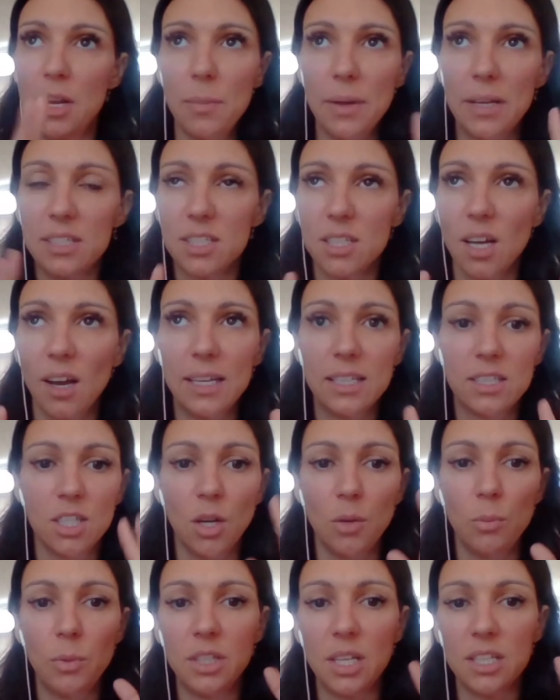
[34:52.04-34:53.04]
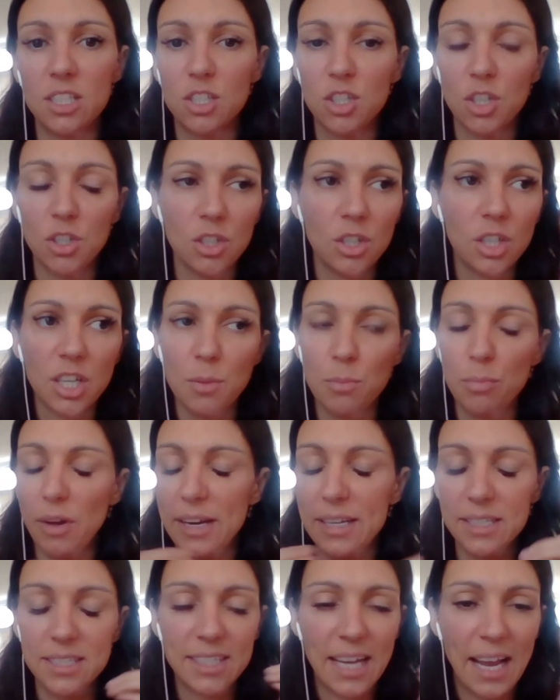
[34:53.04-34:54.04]
a little bit of science, you know, when they look
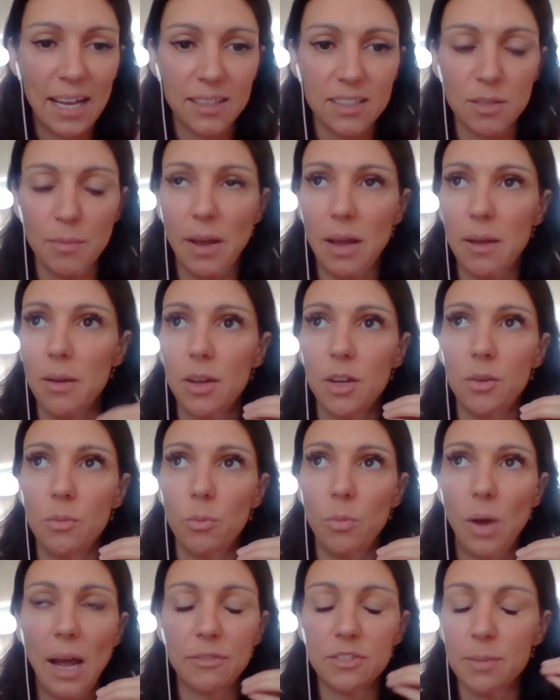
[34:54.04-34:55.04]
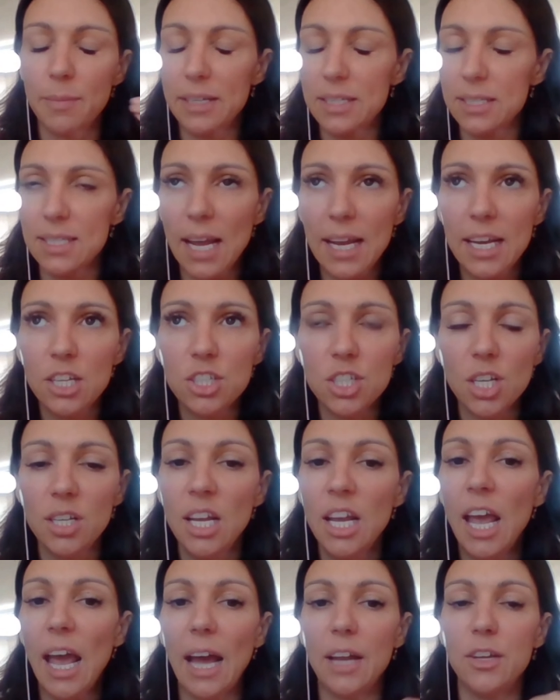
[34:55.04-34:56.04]
at brain scans about after
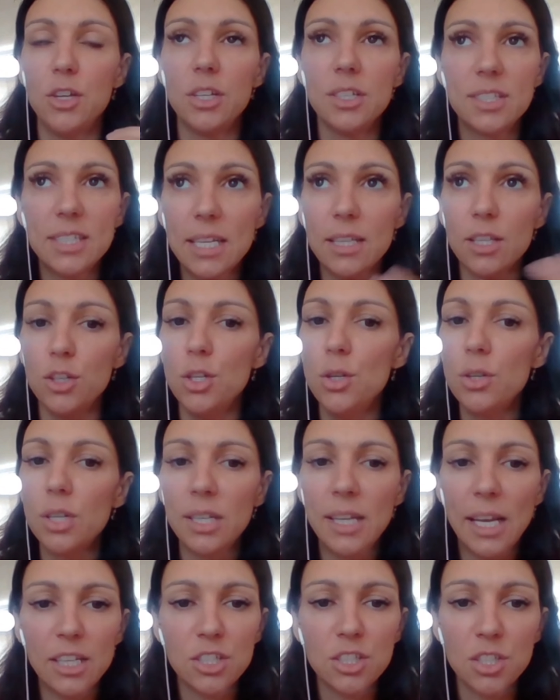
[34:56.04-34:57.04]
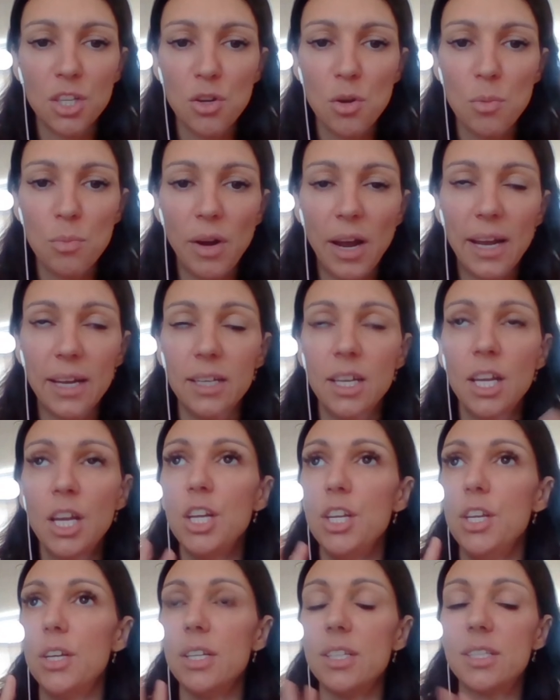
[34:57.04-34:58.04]
meditation and you can see the new connections in your
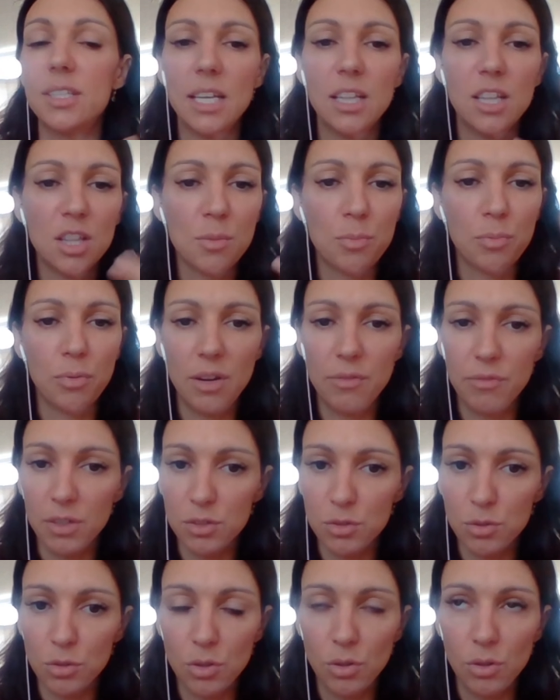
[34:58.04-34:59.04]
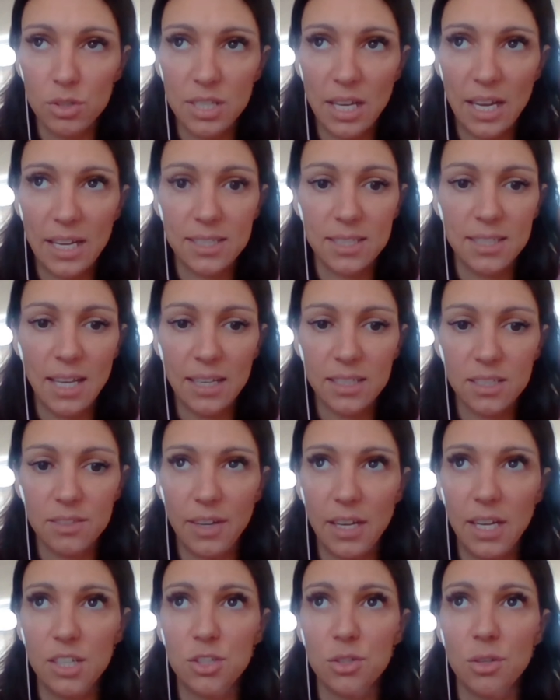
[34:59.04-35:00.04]
brain you can see that the prefrontal cortex is
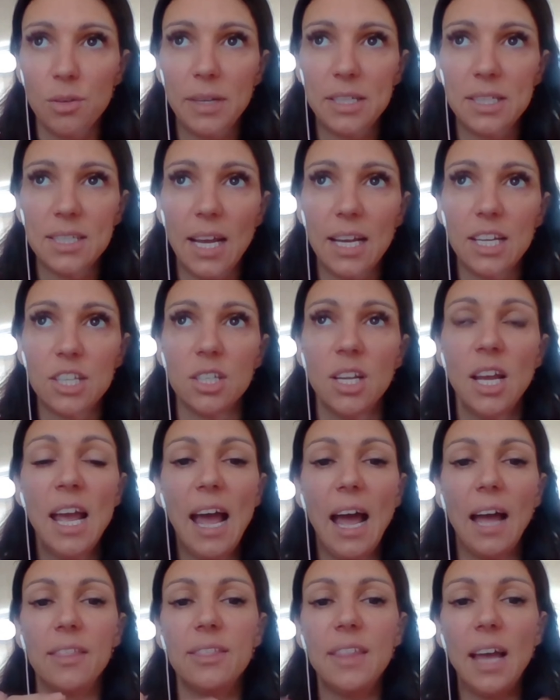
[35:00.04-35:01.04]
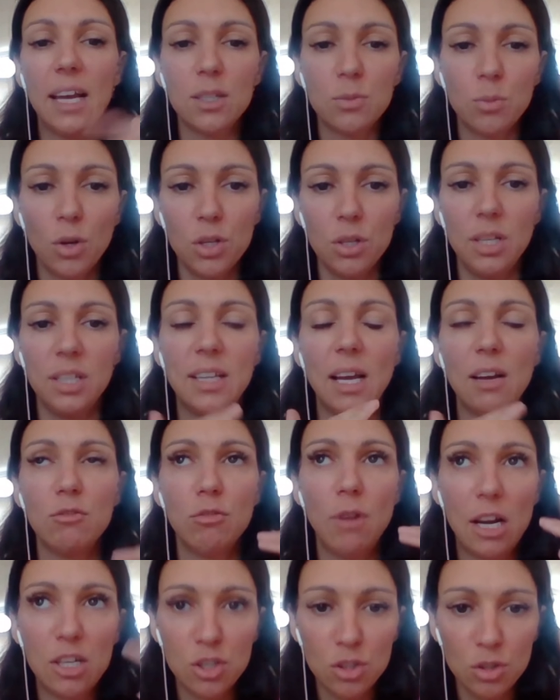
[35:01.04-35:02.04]
activated during meditation and that is what you
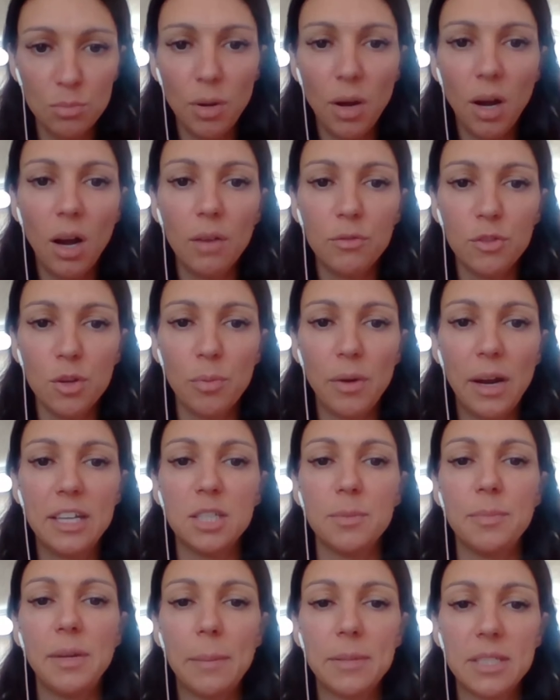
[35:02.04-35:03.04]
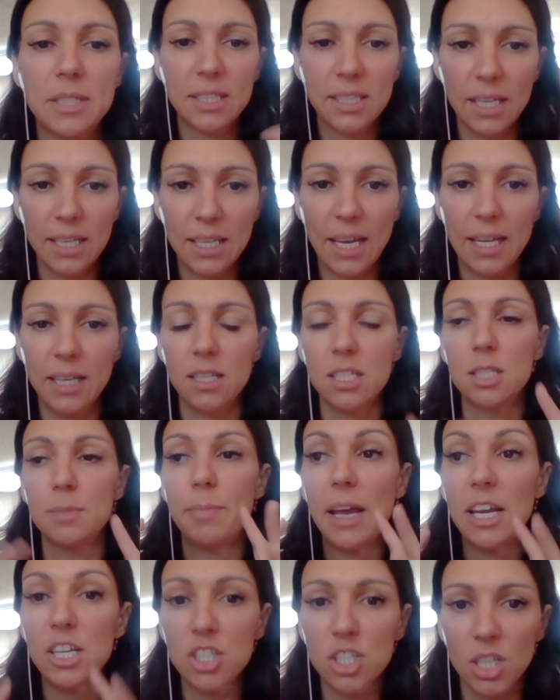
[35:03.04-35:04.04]
need that rational part of your brain able to kick in
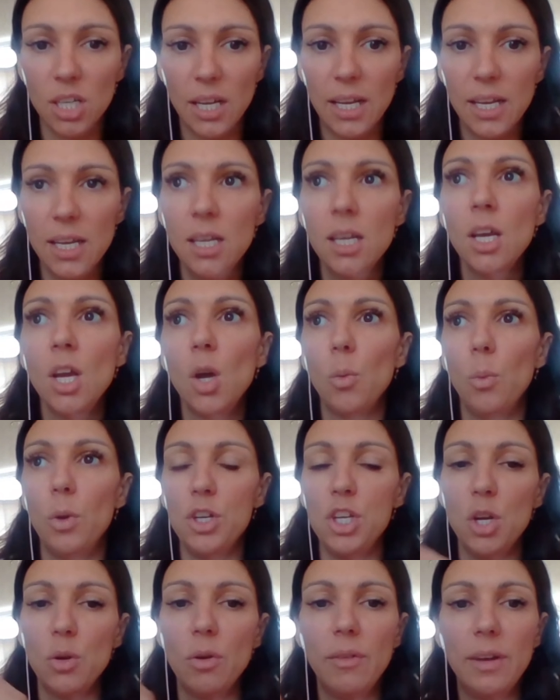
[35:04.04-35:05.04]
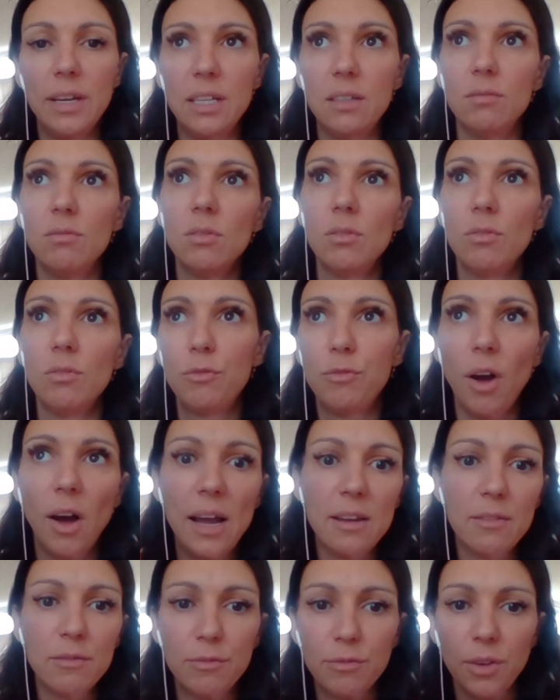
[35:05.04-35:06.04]
especially when you are in
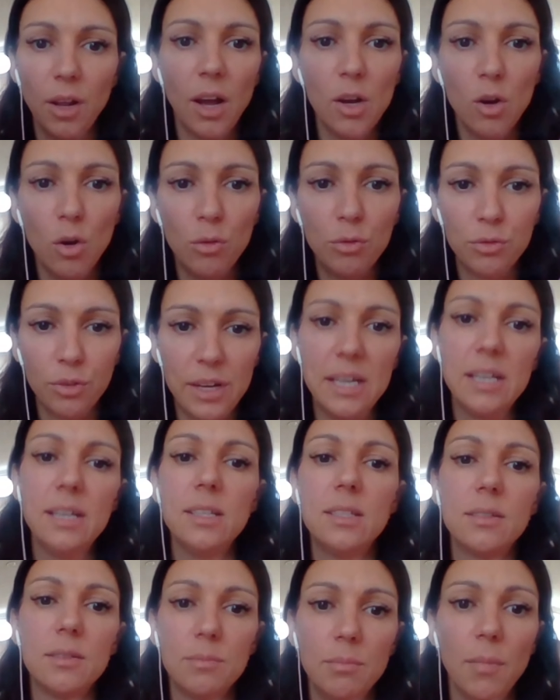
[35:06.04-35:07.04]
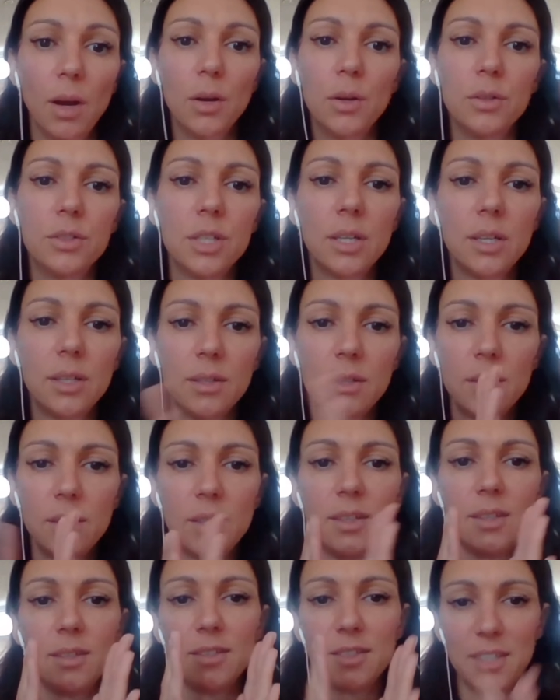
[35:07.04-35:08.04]
fight flight or freeze mode
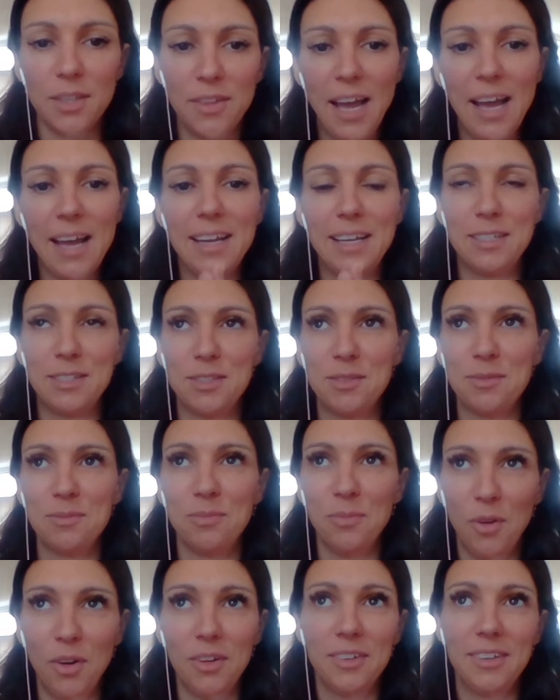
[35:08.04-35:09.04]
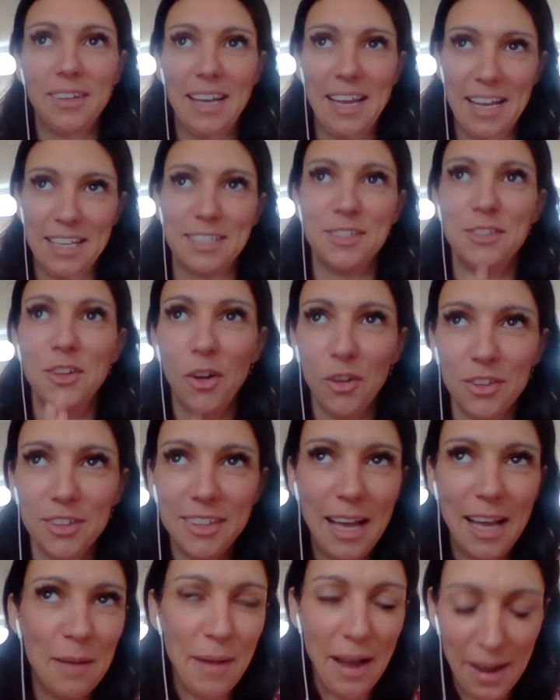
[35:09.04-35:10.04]
so that is what it is
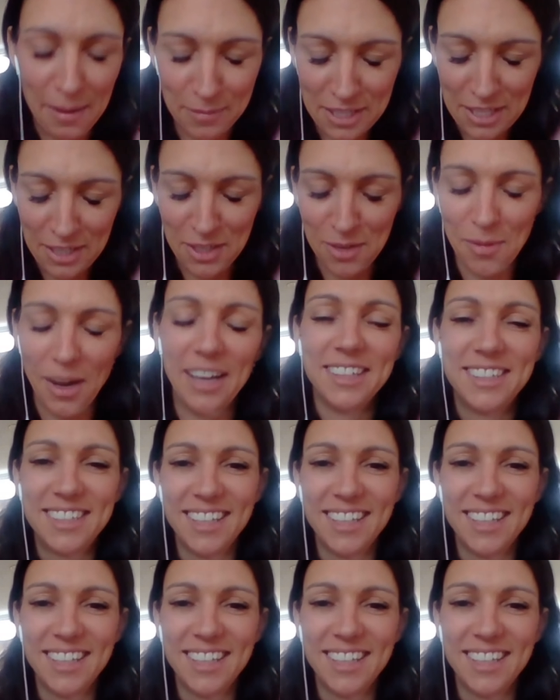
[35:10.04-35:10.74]
not about emptying your